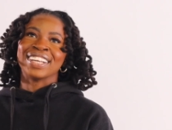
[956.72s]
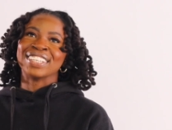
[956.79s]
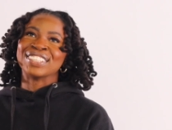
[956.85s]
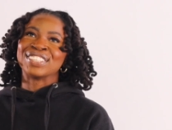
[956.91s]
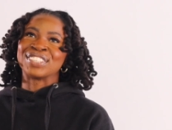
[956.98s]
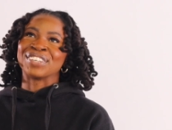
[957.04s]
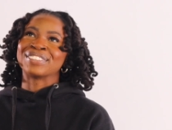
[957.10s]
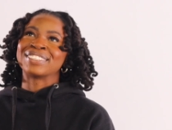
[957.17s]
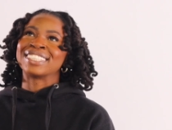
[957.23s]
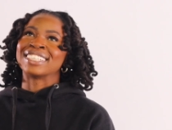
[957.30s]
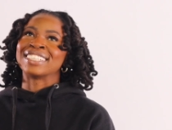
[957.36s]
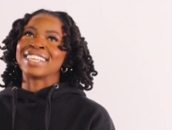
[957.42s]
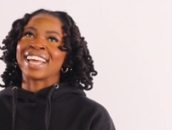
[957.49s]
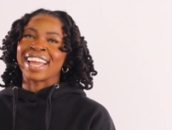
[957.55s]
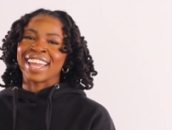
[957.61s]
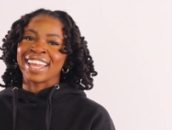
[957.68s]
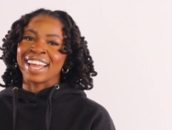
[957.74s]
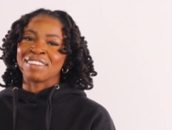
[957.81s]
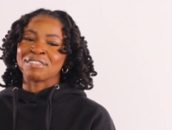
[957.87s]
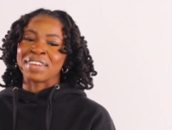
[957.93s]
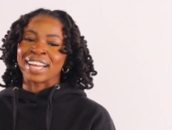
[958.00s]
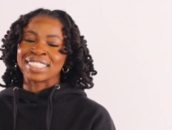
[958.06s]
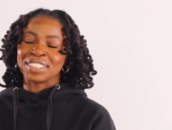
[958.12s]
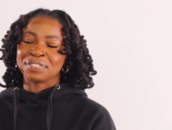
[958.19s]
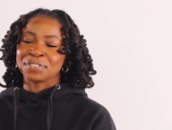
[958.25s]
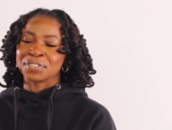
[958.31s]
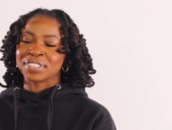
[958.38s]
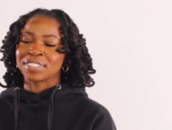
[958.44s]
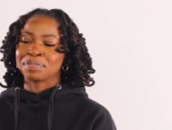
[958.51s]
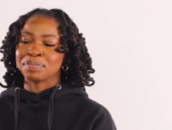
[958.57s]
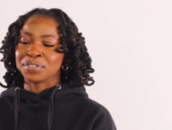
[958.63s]
So tonight, I'm actually
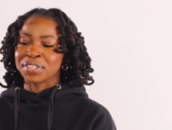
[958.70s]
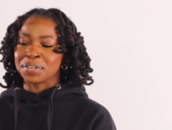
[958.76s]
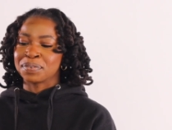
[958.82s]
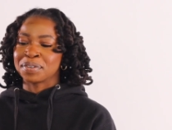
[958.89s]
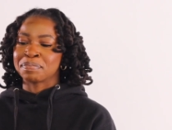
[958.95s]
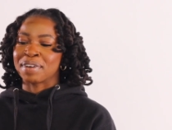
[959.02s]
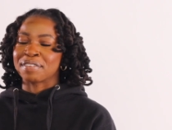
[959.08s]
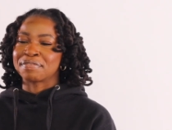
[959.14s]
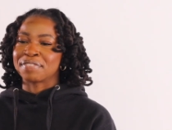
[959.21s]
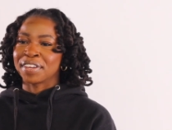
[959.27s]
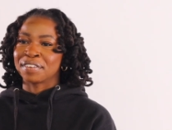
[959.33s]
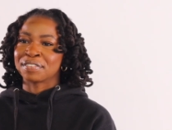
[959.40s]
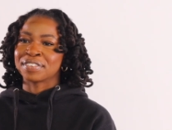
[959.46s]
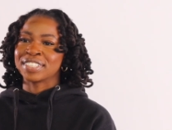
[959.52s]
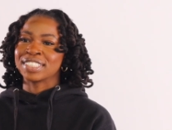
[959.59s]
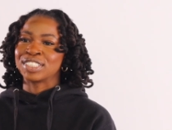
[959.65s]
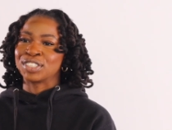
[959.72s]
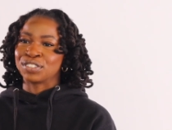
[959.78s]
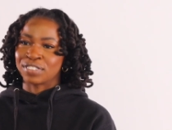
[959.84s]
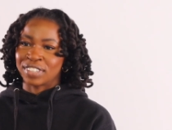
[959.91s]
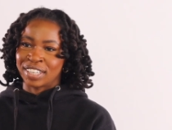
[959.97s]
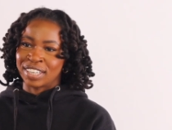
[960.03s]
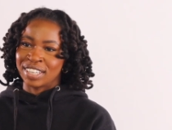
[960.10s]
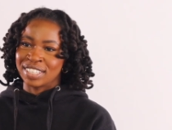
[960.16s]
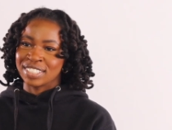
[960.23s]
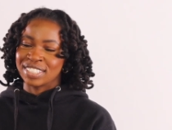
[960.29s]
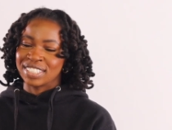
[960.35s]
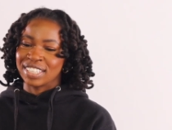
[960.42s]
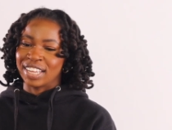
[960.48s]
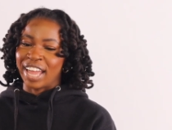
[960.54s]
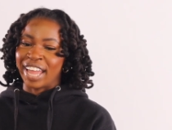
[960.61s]
smoking one of my favorite
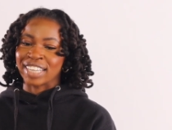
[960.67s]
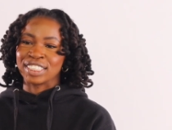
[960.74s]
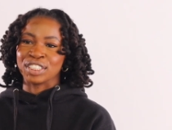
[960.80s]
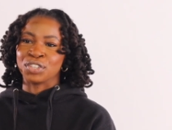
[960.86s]
strains, actually